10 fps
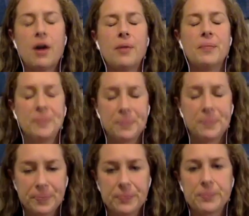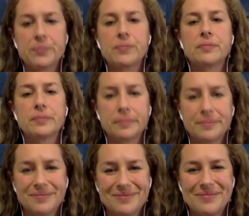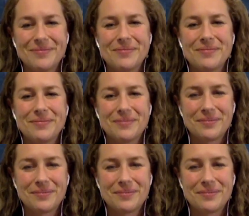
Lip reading: this kind of goes back to the math problem that